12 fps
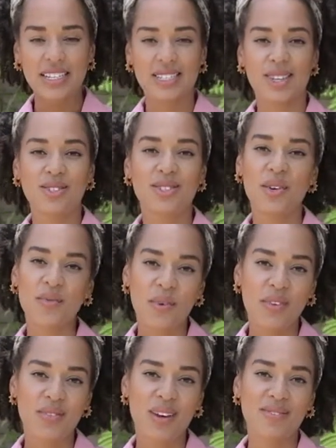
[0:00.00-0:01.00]
So don't
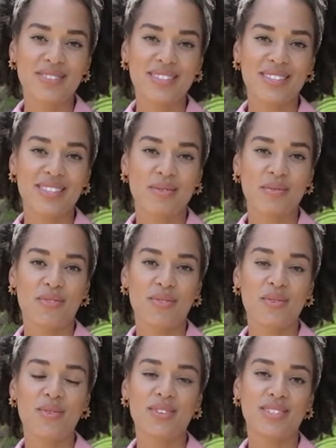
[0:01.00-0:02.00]
worry if you haven't done this
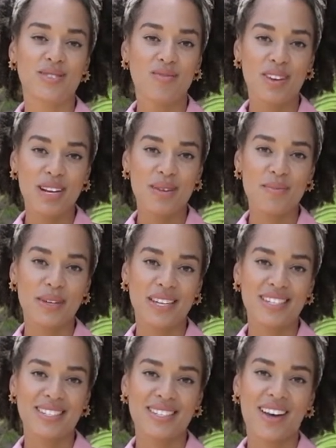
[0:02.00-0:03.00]
before, this is really a
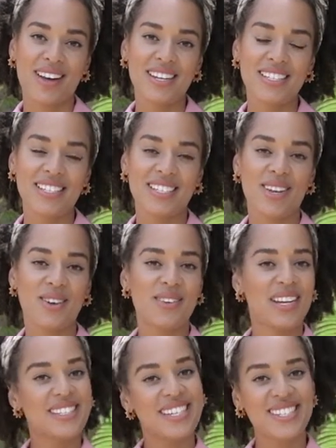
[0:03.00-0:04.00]
beginner's guide, so let's get